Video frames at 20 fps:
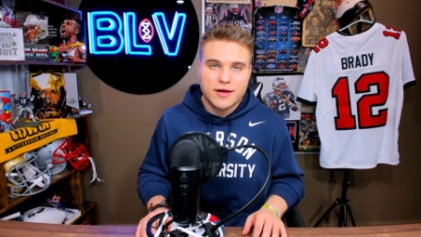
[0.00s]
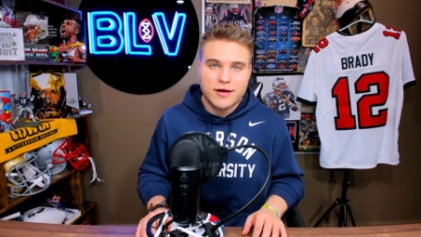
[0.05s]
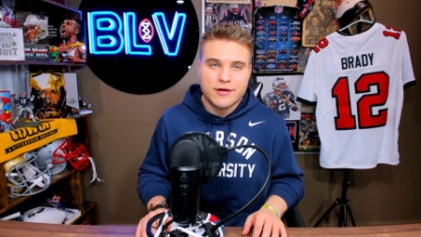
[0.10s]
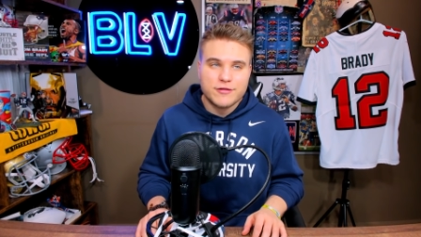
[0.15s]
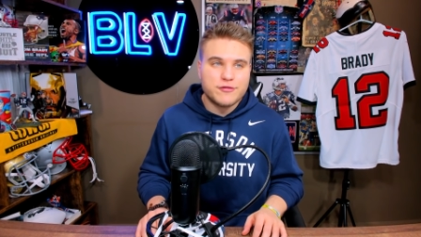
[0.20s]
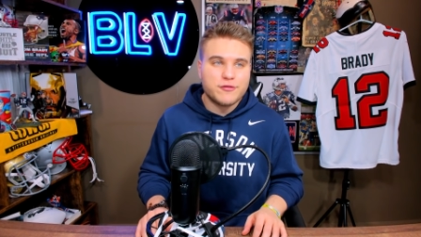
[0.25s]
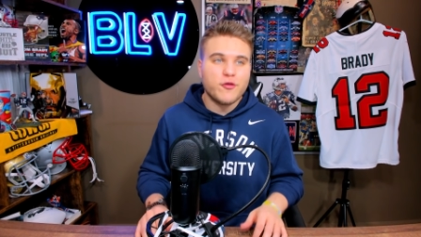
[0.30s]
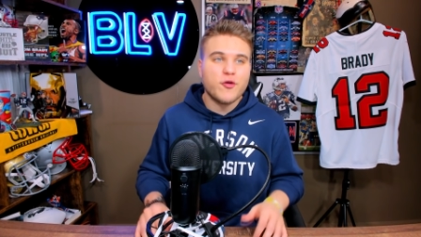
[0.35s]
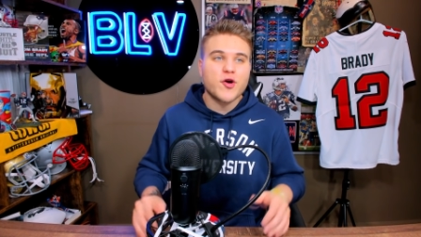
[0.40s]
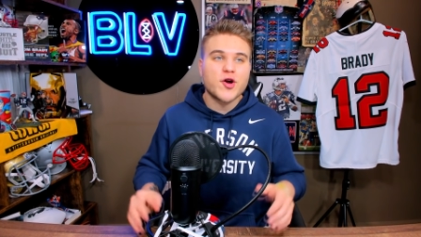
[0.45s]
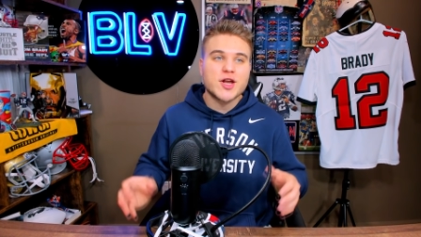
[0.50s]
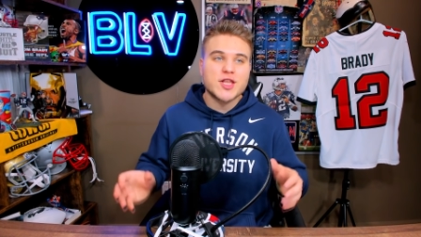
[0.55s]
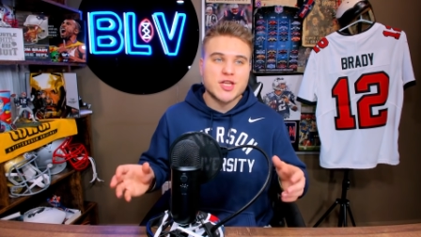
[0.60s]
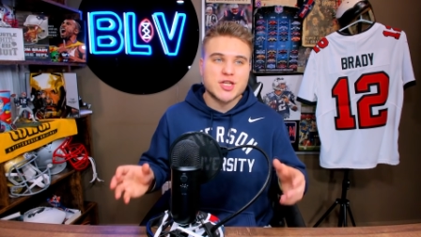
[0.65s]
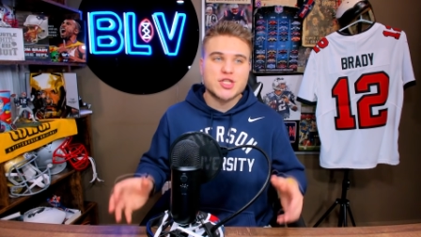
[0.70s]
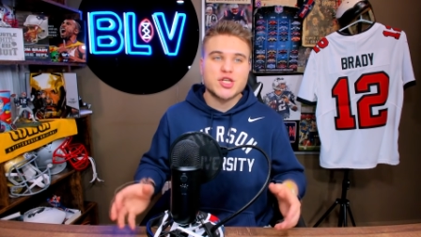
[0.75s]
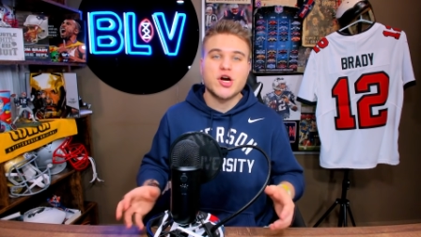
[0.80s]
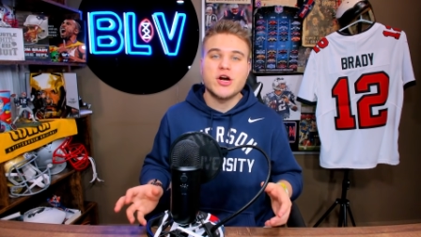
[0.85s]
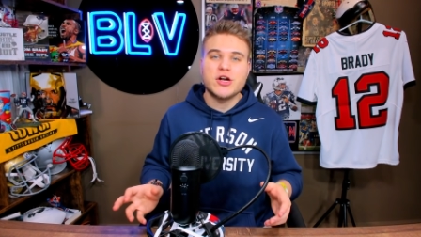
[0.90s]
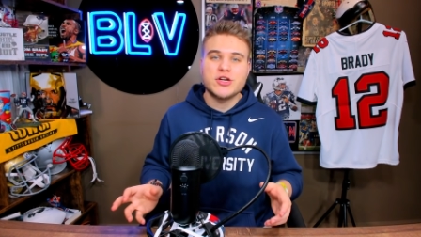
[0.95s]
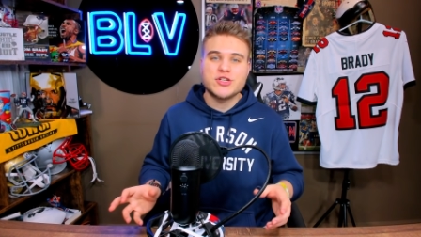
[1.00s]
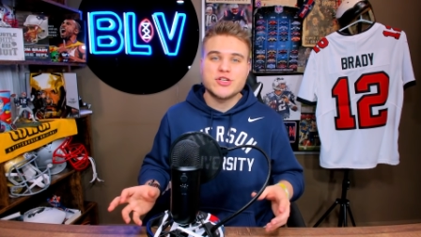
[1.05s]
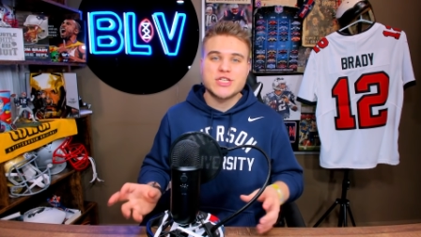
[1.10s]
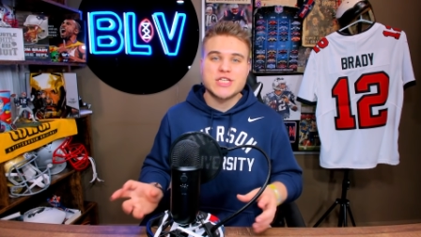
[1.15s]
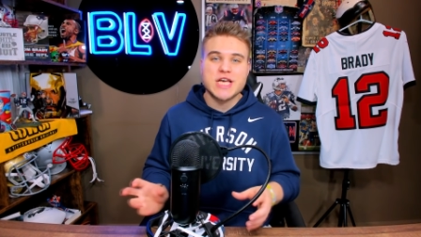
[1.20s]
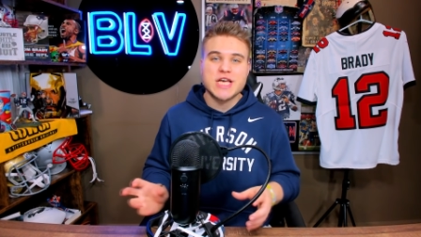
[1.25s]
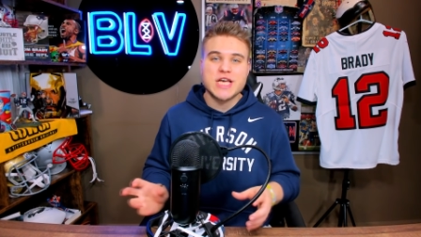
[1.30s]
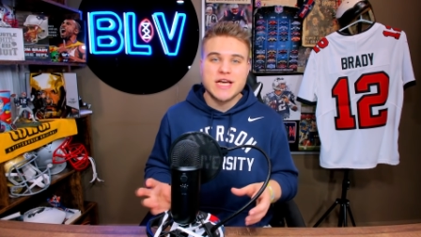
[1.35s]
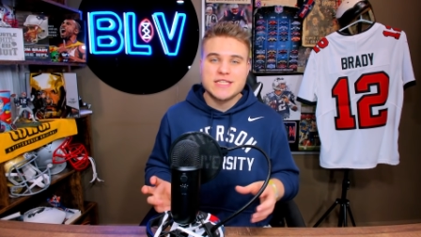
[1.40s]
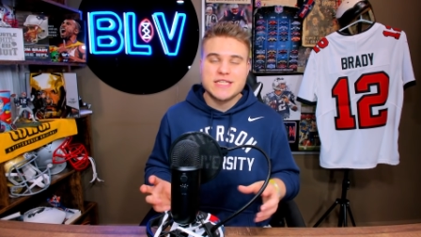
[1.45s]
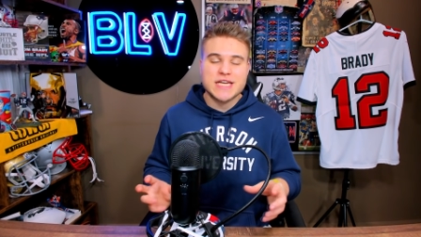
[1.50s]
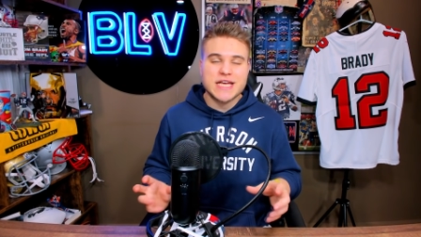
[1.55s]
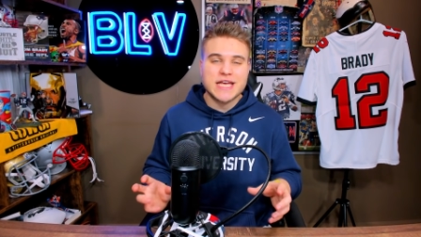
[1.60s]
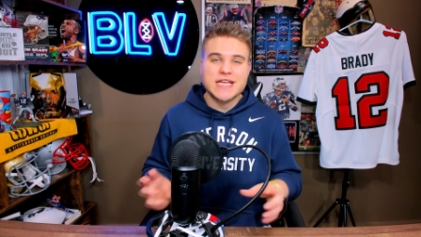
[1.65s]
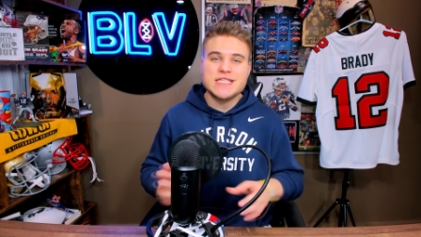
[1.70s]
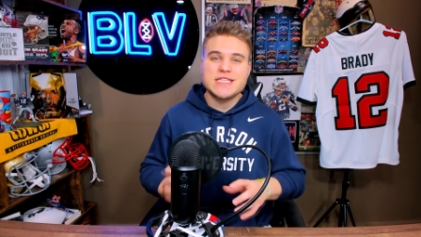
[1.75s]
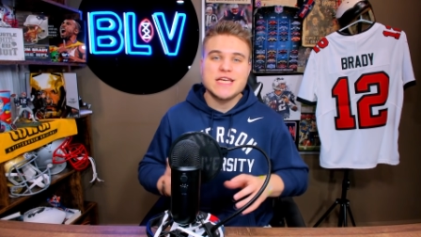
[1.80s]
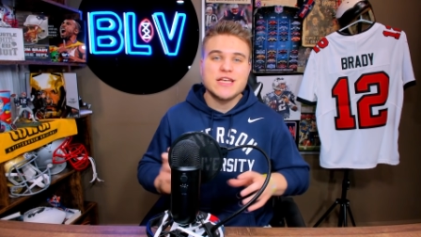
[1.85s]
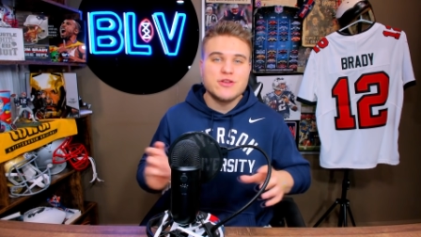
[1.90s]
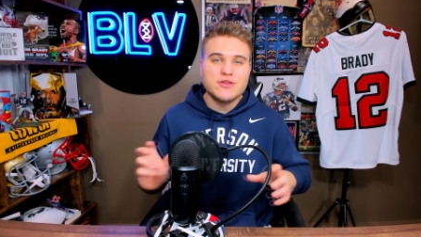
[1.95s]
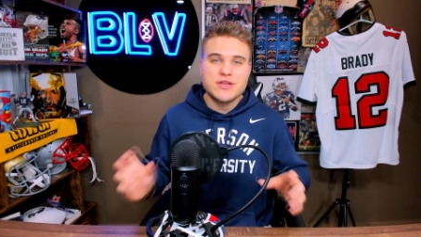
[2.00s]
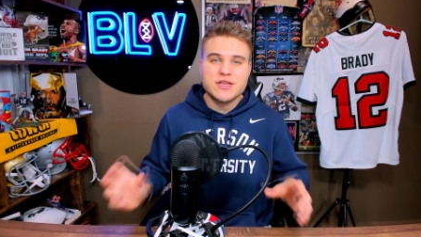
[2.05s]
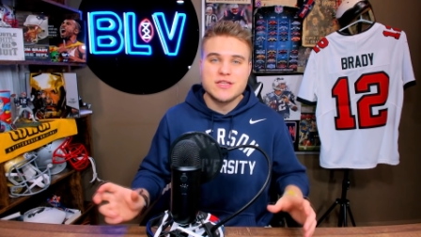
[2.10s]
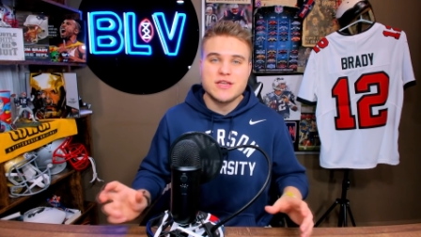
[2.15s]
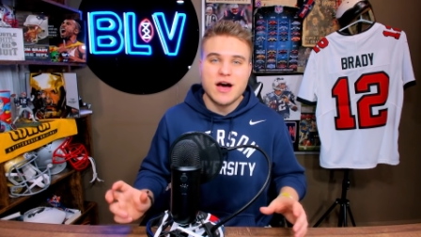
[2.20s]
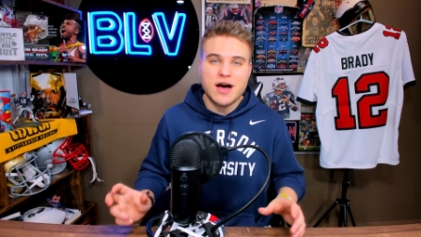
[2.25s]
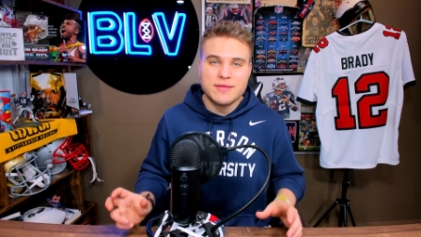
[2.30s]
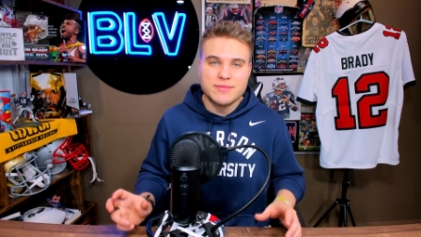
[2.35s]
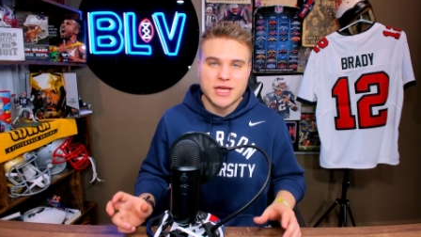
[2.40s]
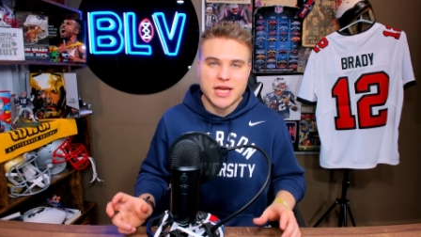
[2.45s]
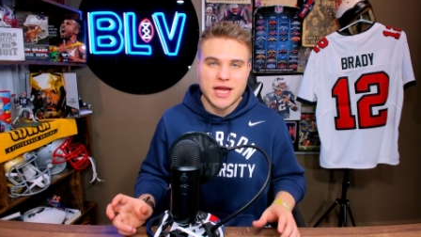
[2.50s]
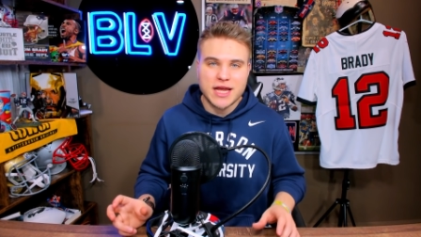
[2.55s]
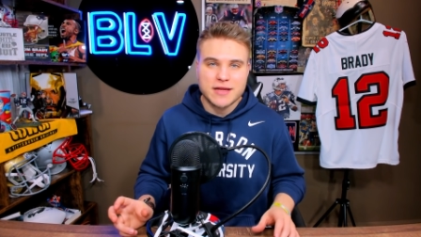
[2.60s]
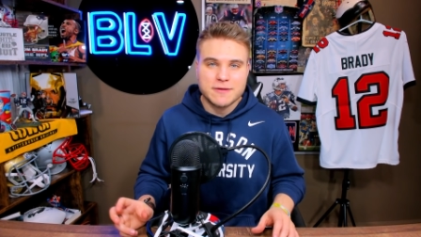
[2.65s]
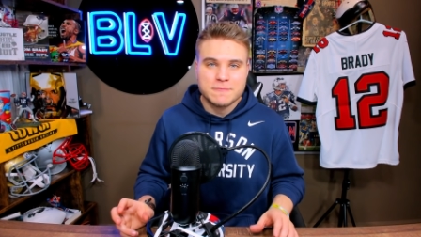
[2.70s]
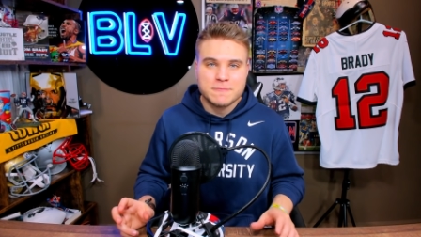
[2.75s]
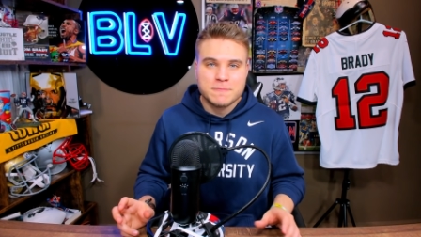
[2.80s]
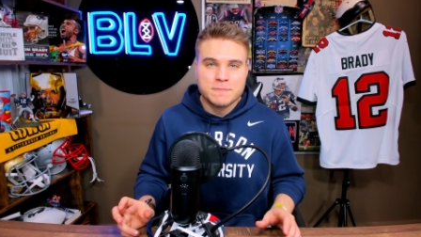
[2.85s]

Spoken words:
for the Chargers to continue to dominate.